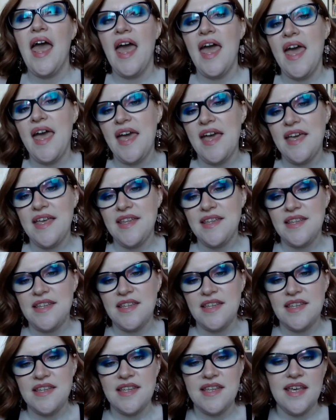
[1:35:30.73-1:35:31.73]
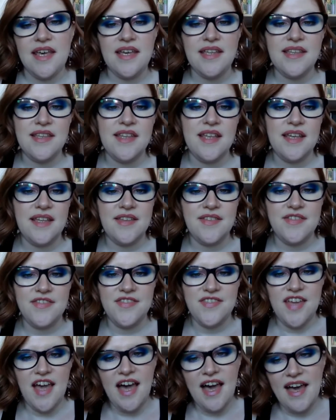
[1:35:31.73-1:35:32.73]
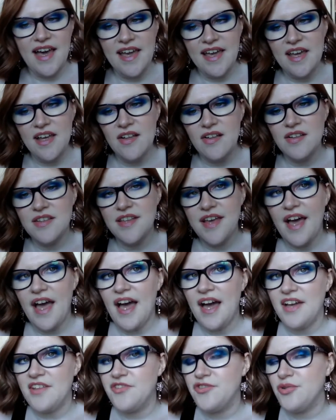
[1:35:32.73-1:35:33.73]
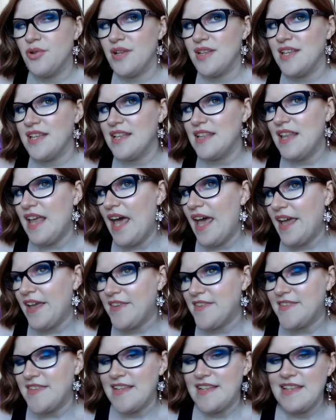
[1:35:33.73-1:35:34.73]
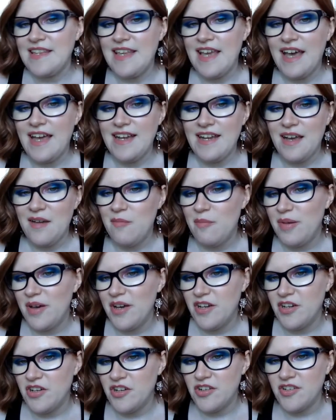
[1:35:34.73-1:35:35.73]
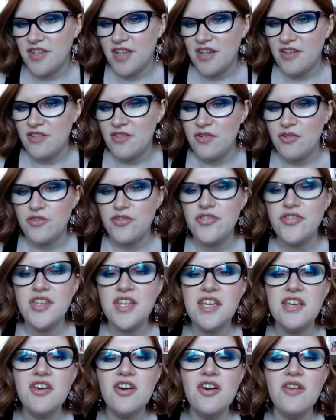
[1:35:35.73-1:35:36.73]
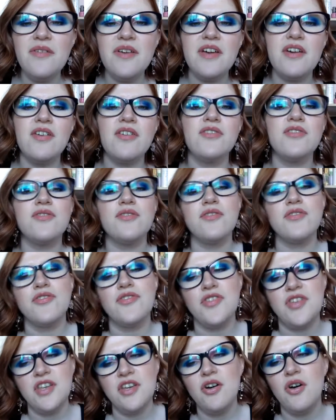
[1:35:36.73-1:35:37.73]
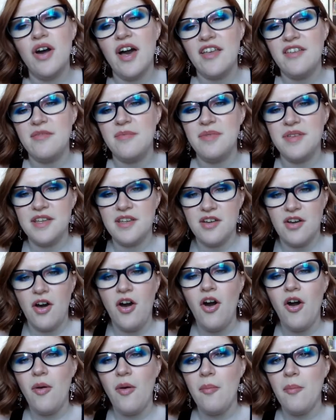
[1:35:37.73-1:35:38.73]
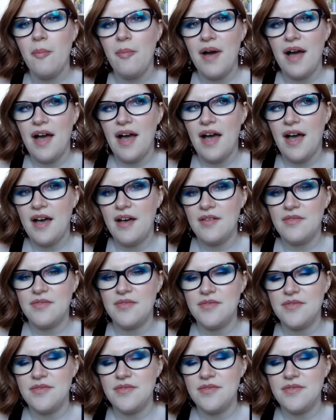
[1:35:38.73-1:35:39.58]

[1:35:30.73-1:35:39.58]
And the child actually likes Eliana better than Rocio because Rocio has become a